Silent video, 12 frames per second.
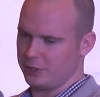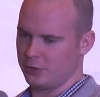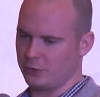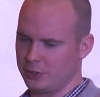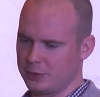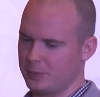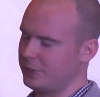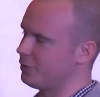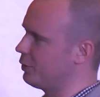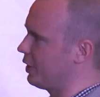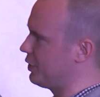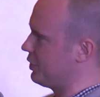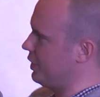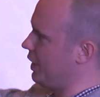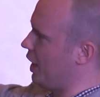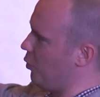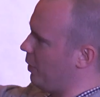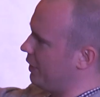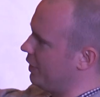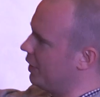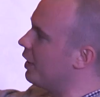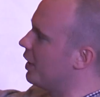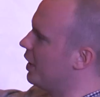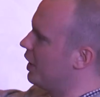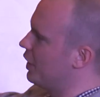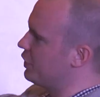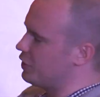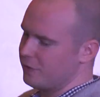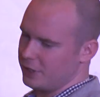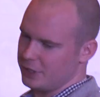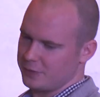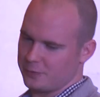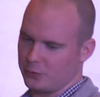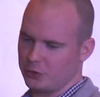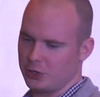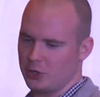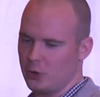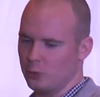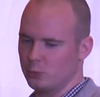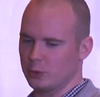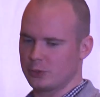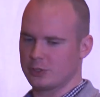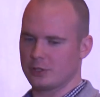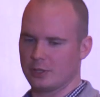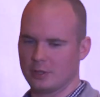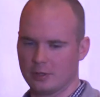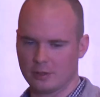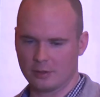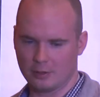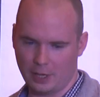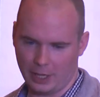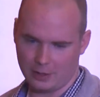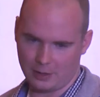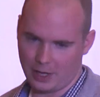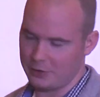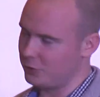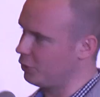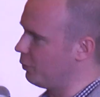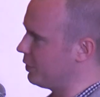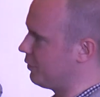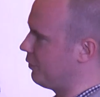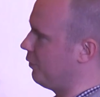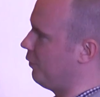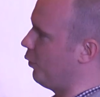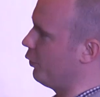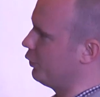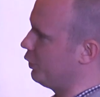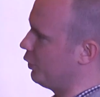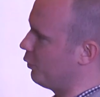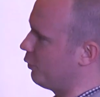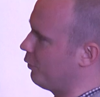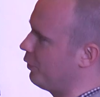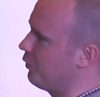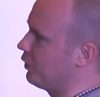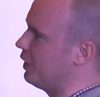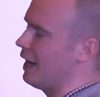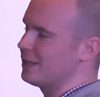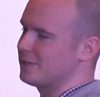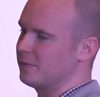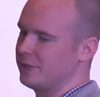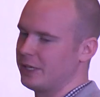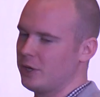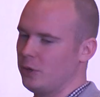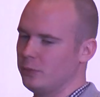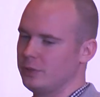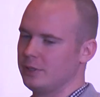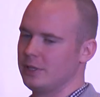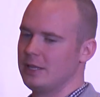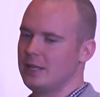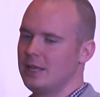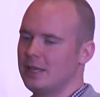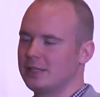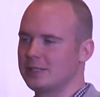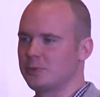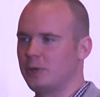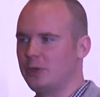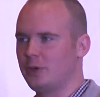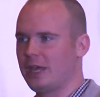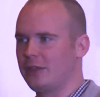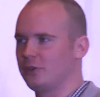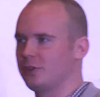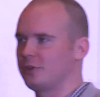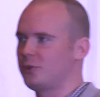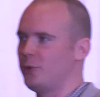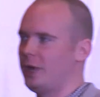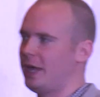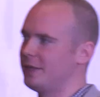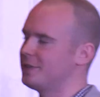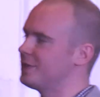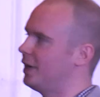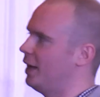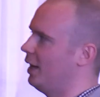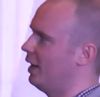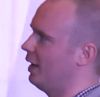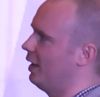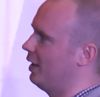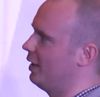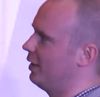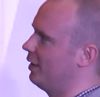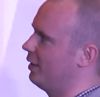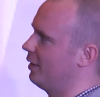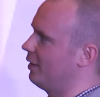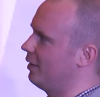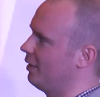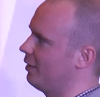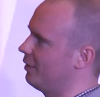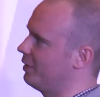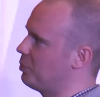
on it, but you can see how many CVEs for the code was in, like, I don't know, it's 40 or 50 lines of the code. That's why you cannot create the